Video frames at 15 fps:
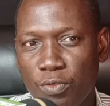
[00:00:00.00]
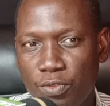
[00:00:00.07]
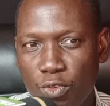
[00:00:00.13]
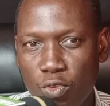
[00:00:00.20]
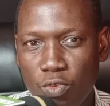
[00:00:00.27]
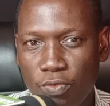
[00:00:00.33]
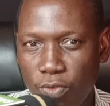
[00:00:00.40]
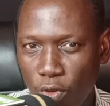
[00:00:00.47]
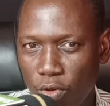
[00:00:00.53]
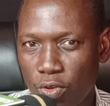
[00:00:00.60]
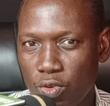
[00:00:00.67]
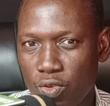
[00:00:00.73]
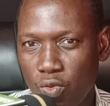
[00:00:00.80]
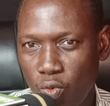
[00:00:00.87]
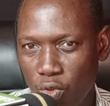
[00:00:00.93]
of you
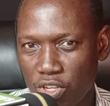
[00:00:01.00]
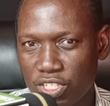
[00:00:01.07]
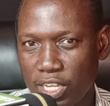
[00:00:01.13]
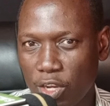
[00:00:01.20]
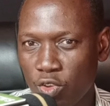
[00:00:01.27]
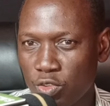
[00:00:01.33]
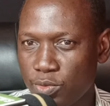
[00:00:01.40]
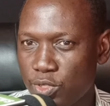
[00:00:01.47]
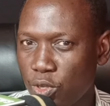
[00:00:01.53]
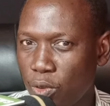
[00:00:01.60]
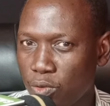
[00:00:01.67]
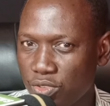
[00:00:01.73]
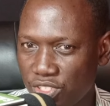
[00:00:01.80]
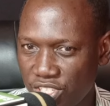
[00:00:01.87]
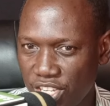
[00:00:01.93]
followed what Kalonzo
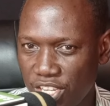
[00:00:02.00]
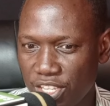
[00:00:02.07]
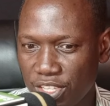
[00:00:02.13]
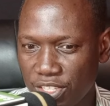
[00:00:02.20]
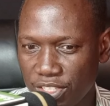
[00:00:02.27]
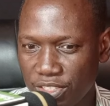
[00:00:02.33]
Musyoka was saying.